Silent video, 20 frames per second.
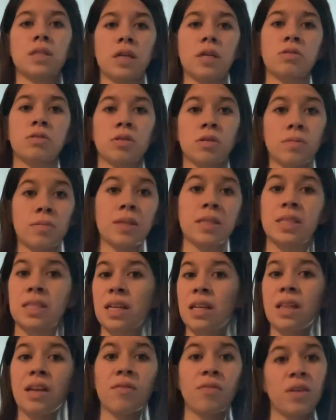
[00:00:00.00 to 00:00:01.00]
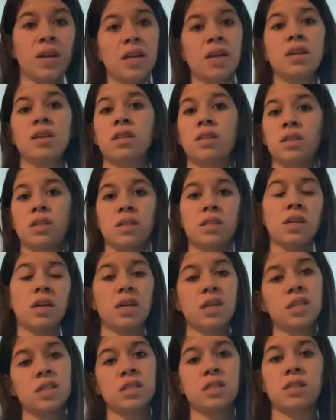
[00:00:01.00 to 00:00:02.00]
I use it on my ceiling fan, the
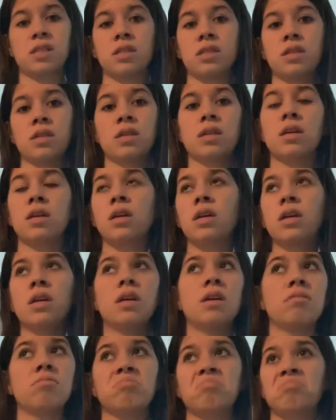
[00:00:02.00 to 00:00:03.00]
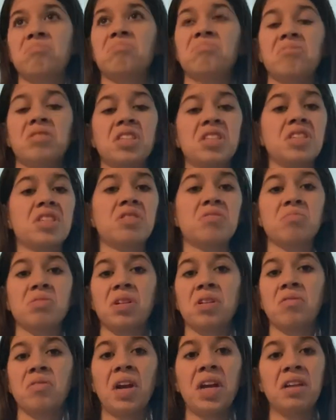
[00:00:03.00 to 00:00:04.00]
dust. It's just really
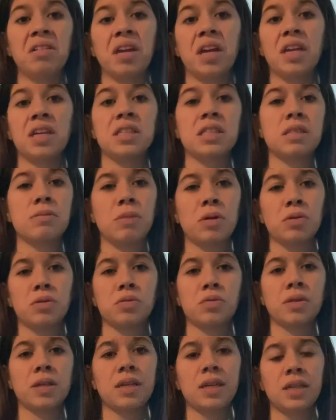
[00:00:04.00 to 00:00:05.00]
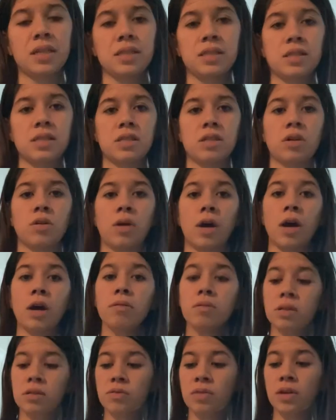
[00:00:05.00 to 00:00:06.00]
great and it smells really nice. So I hope
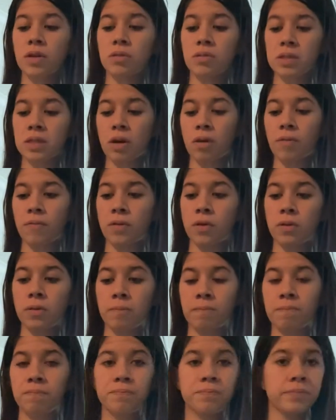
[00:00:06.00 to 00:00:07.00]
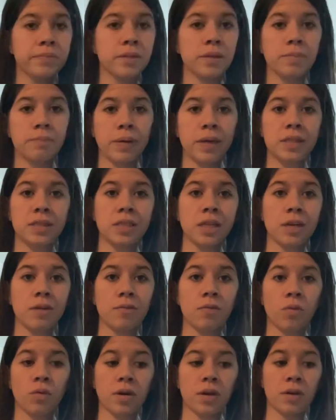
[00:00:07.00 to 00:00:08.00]
this video was helpful. Basic,
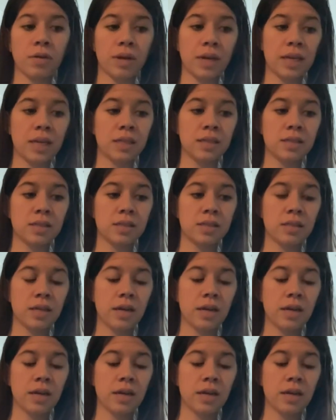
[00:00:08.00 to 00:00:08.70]
4 ingredients.